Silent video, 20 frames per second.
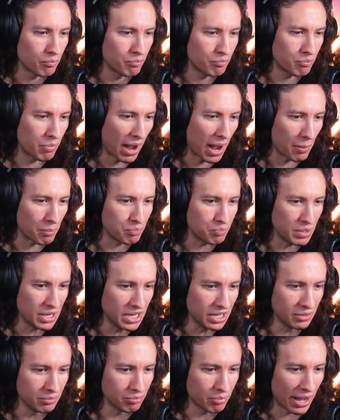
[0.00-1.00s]
By
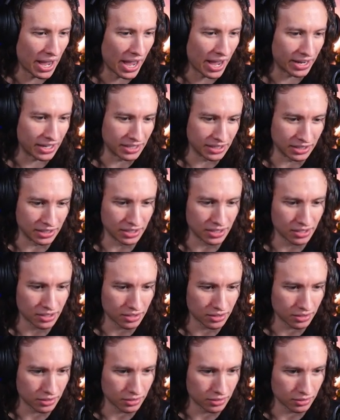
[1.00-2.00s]
beating baddies.
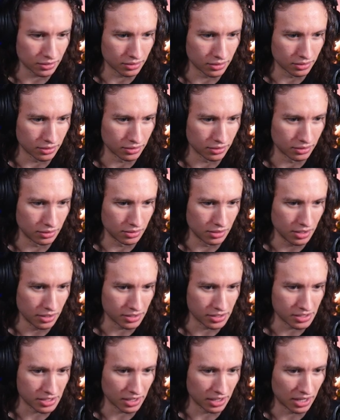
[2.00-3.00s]
No,
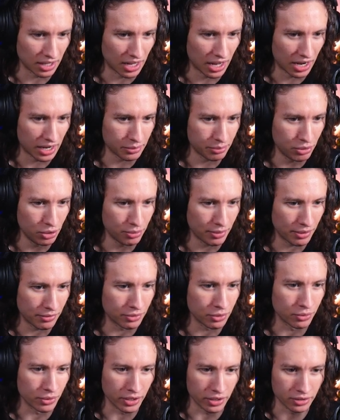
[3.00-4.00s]
there's a lot of poop
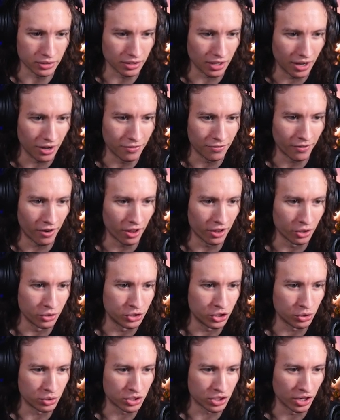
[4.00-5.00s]
everywhere. I followed
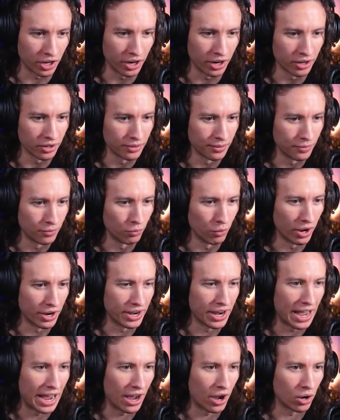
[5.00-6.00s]
you, sir. What
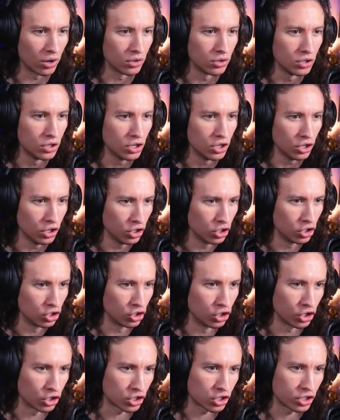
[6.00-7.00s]
now?
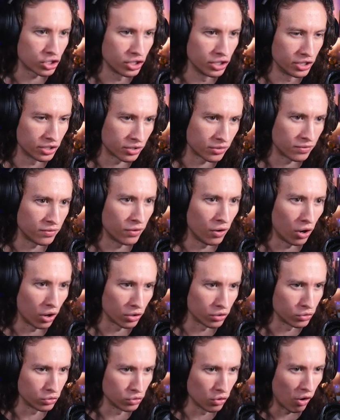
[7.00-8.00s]
This is
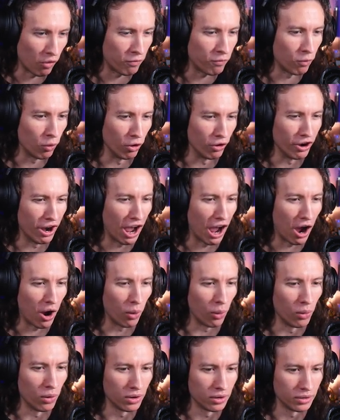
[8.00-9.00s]
far enough for now.